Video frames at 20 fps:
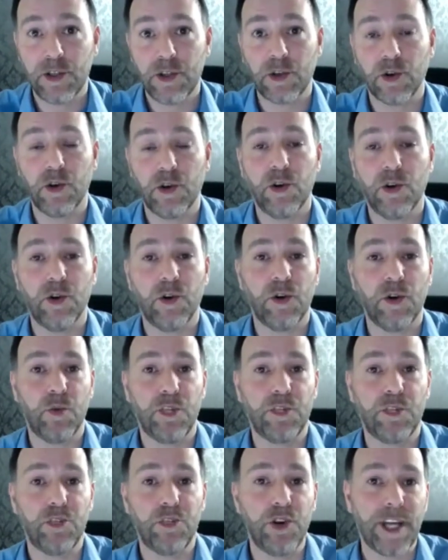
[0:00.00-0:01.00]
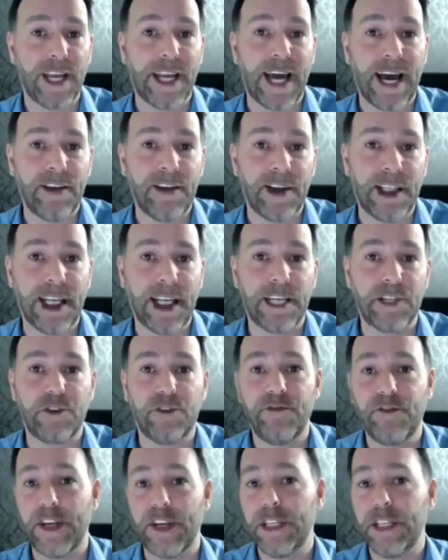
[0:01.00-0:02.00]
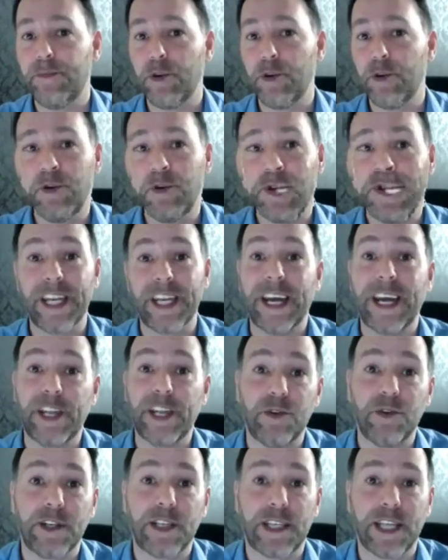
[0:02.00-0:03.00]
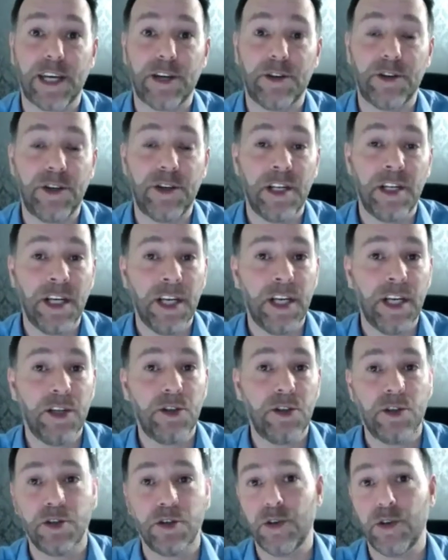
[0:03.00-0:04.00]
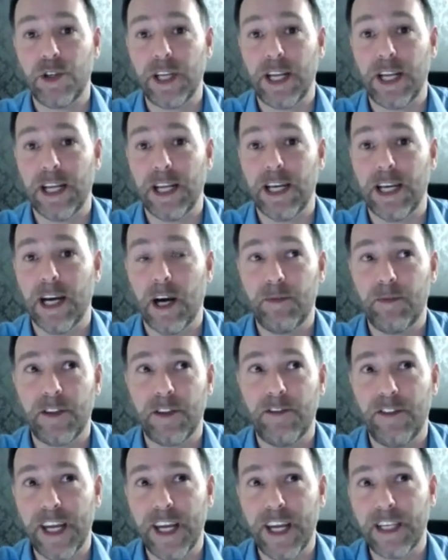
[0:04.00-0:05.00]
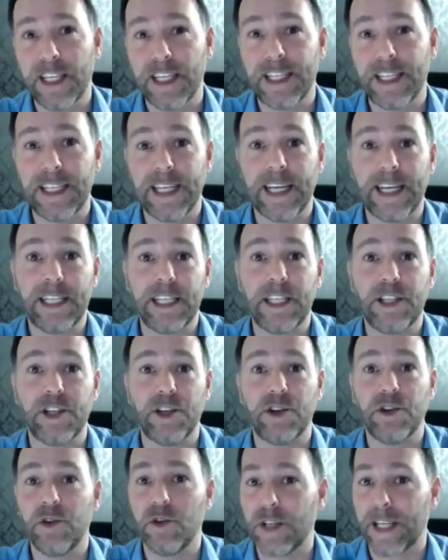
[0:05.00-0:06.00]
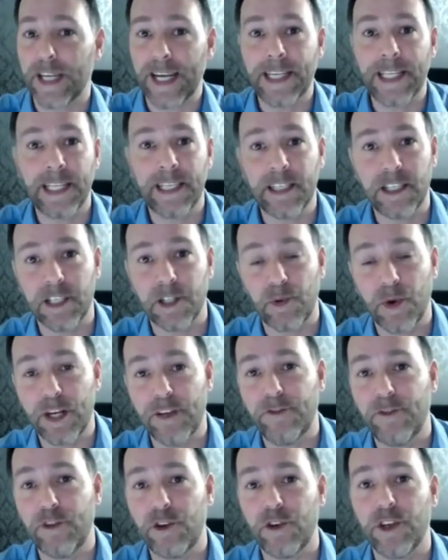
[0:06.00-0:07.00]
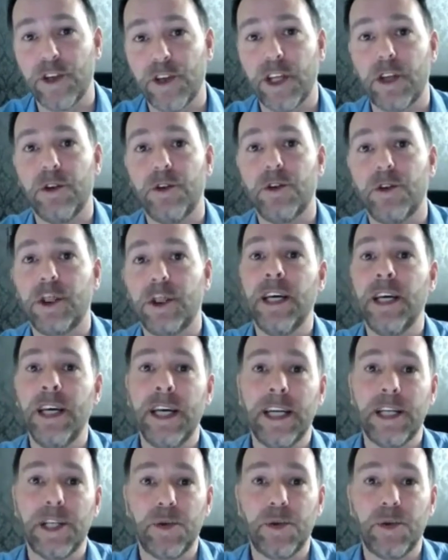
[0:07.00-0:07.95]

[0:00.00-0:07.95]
So when you can advertise on Facebook, you can narrow it down to kind of up to 13 to 18-year-old, 18 to 24-year-old,